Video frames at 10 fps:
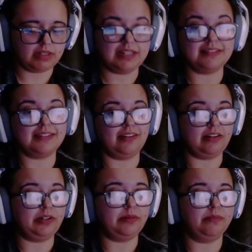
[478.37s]
It's still
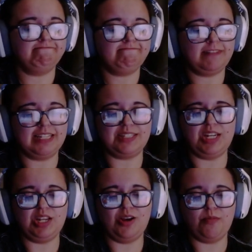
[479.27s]
not here. That's
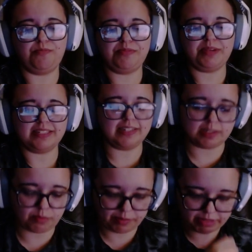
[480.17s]
the biggest
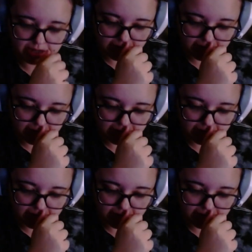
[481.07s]
disappointment